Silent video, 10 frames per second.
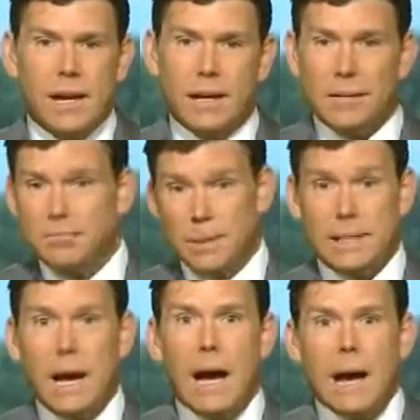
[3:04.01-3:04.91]

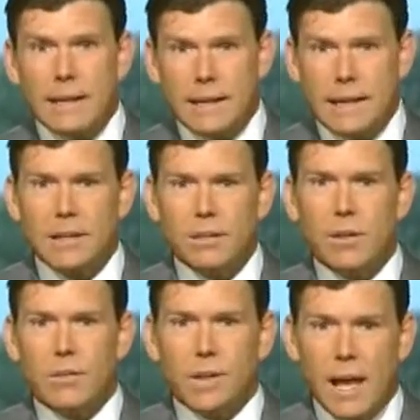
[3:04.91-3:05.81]
baton to hit us over the